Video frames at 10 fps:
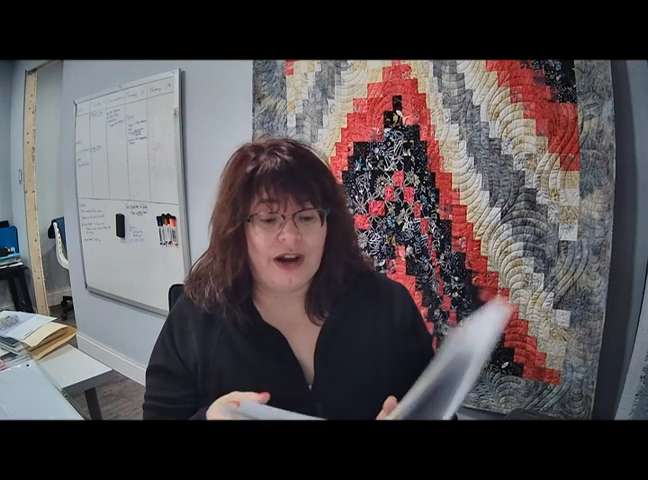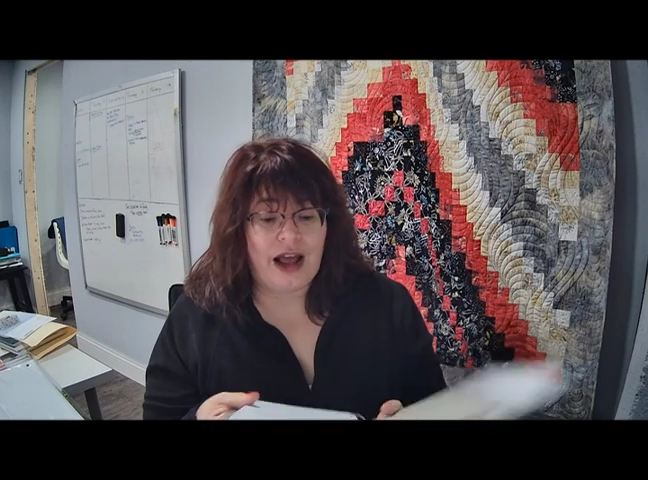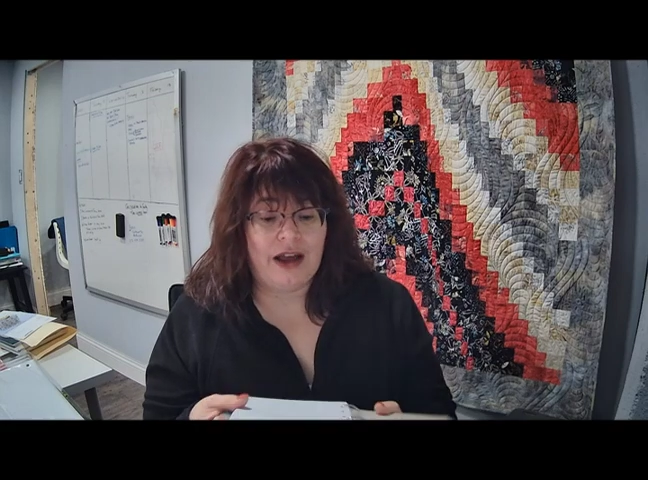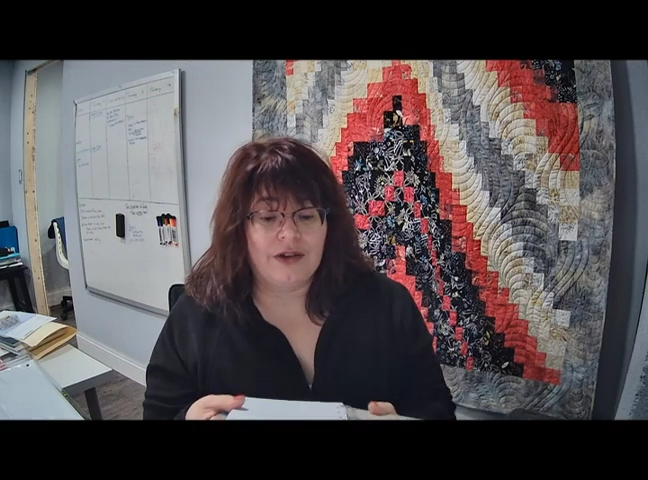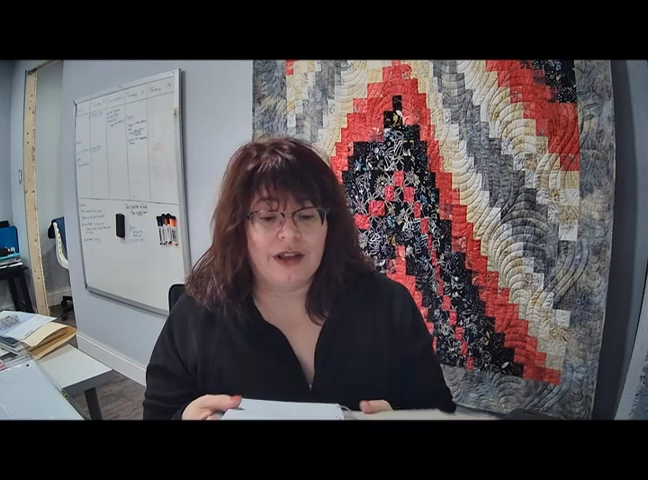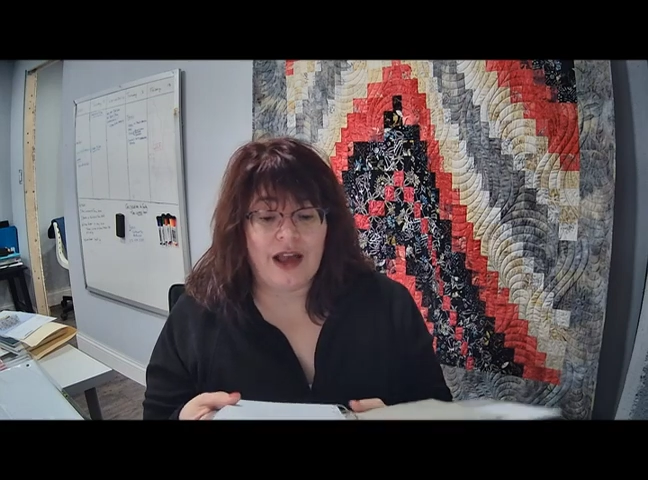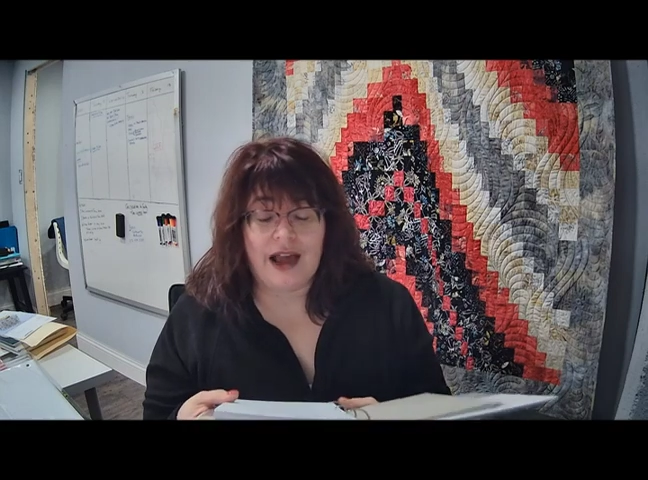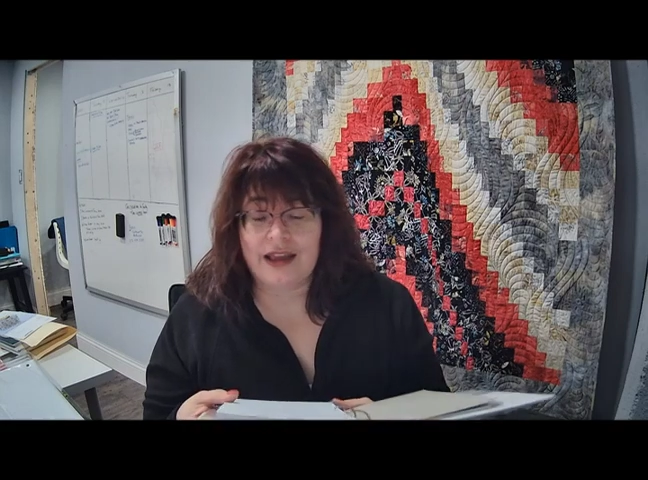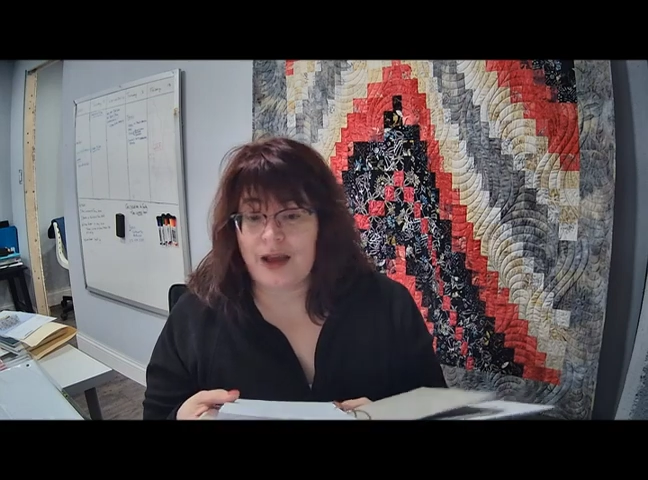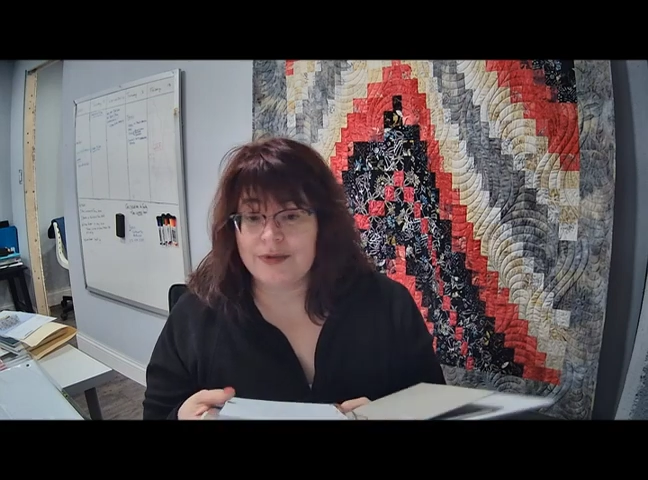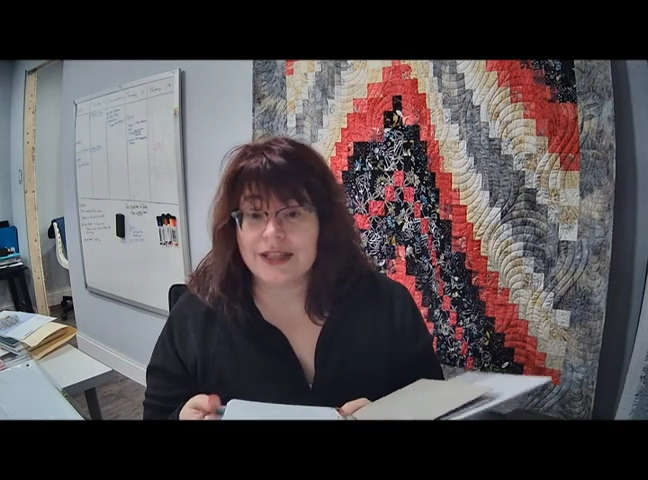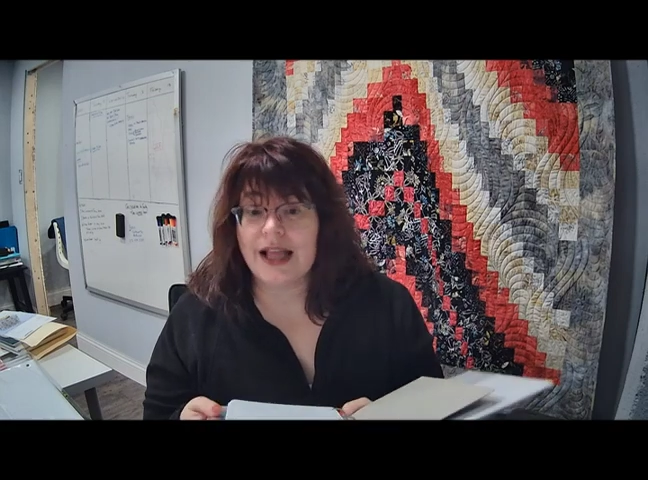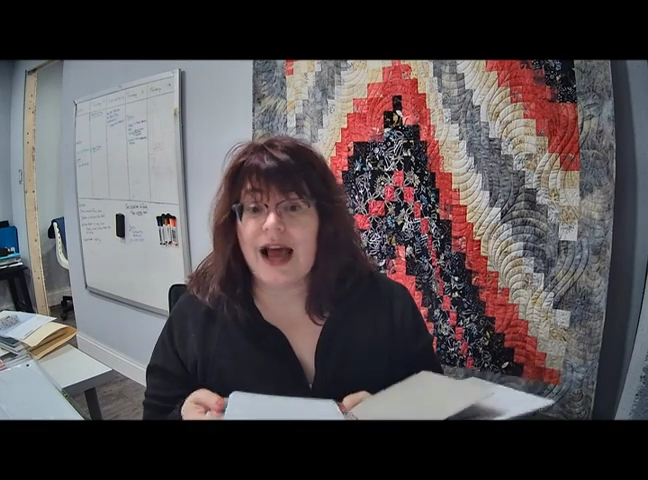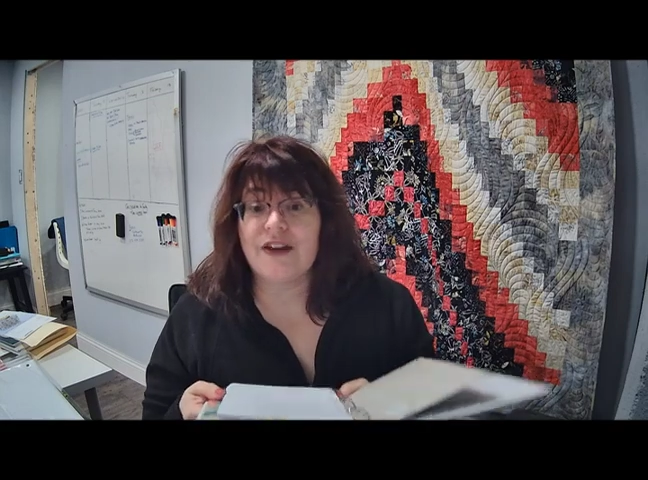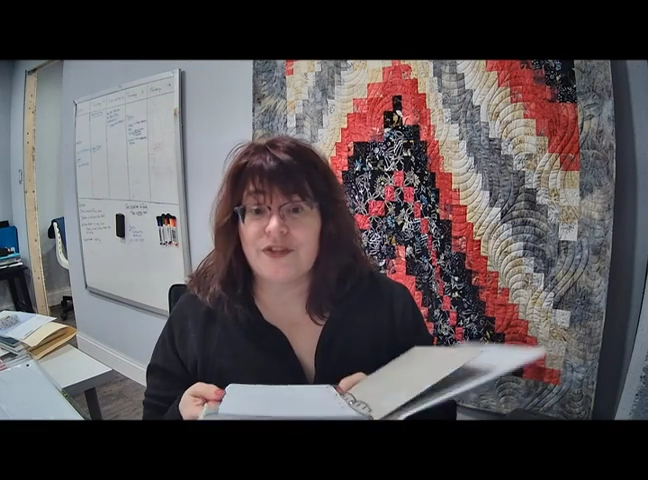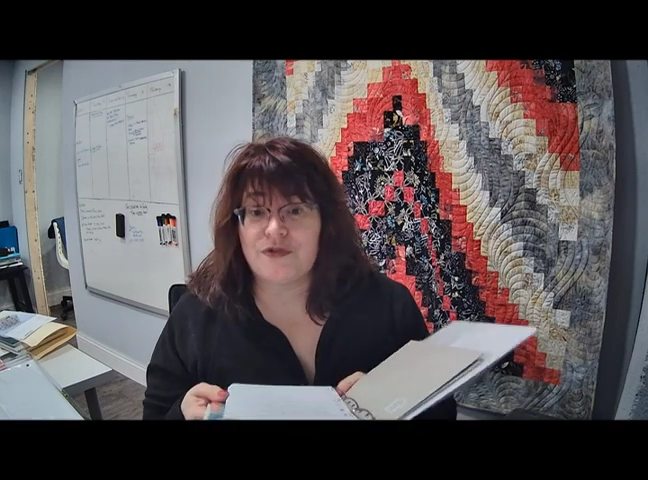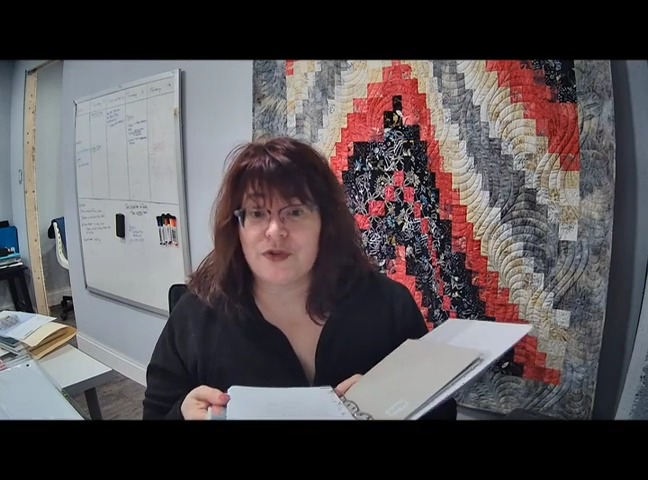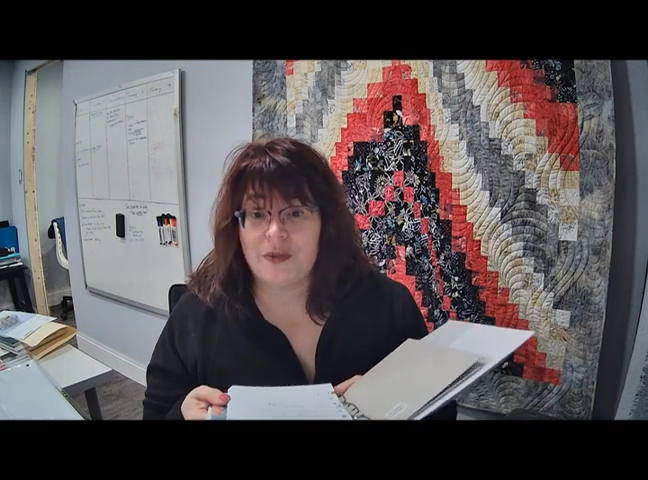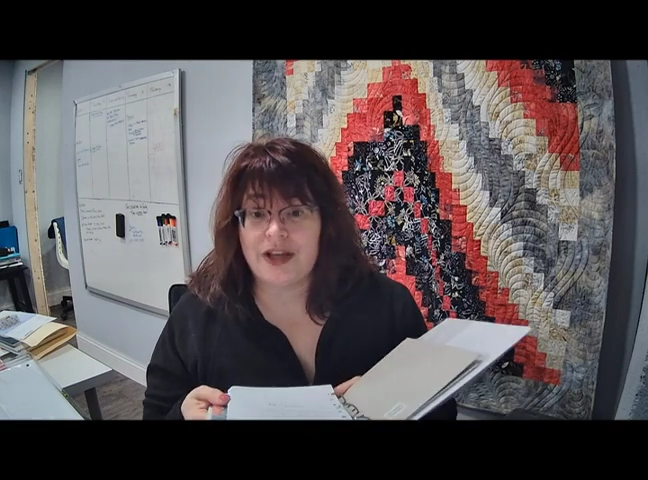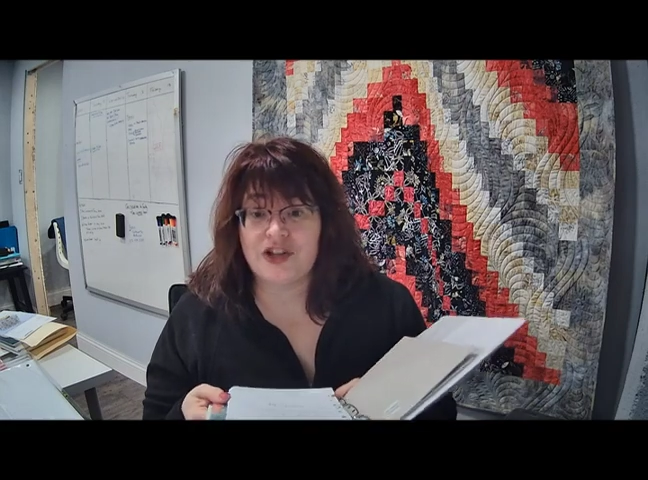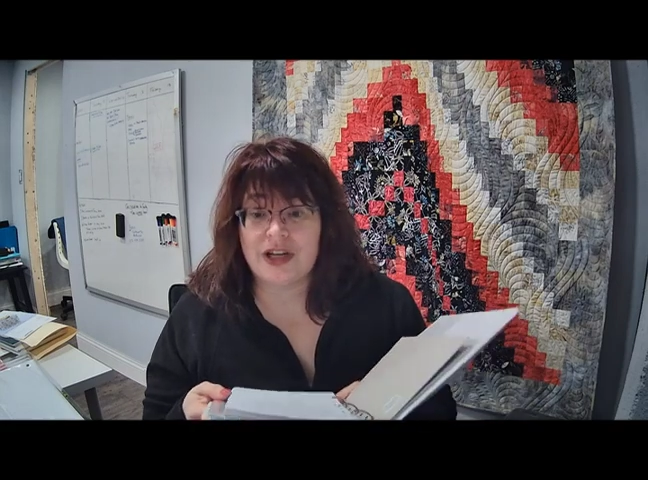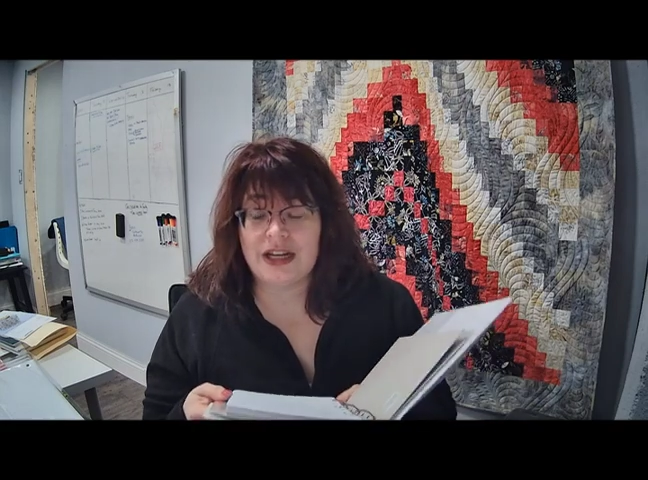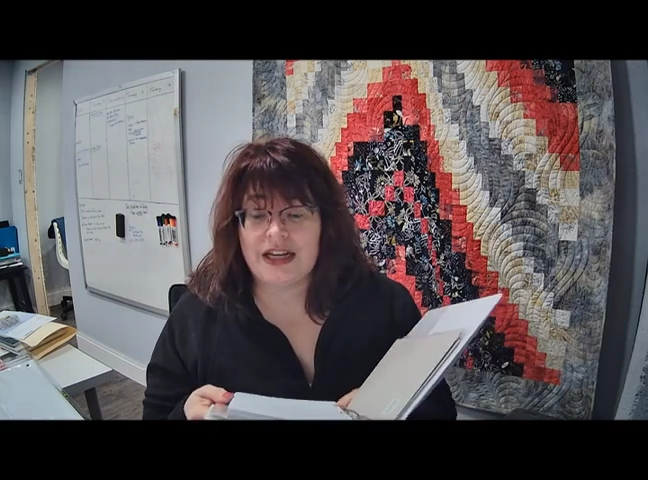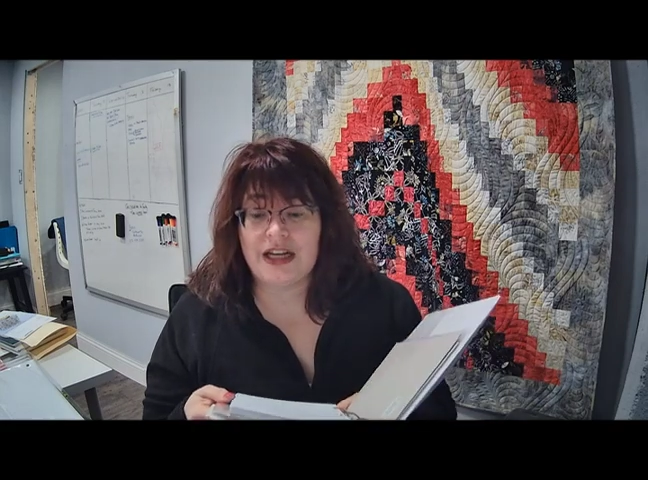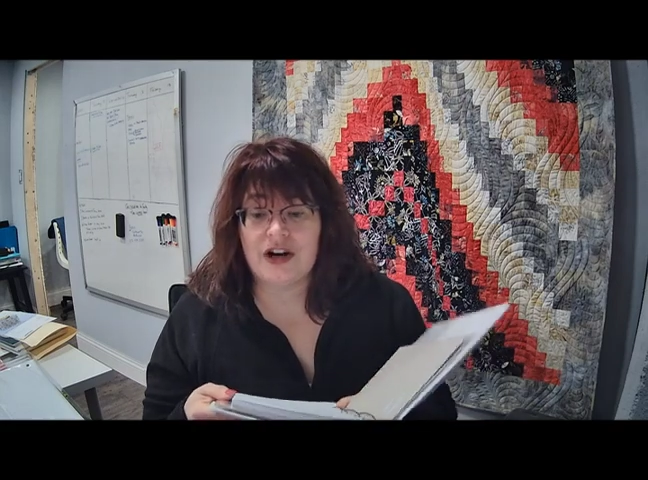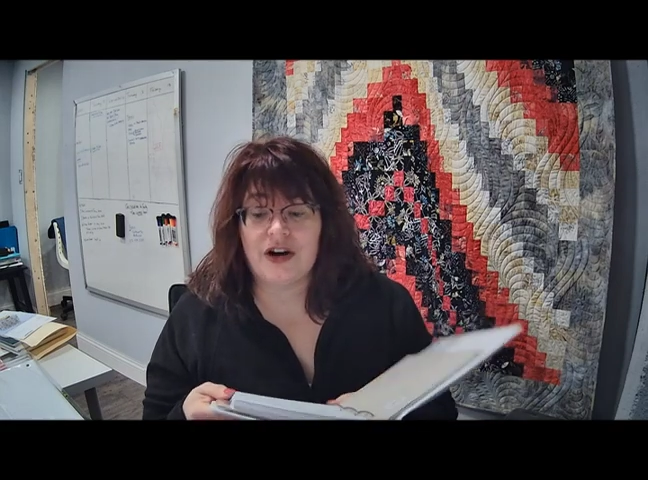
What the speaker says: I kept a lot of information in here.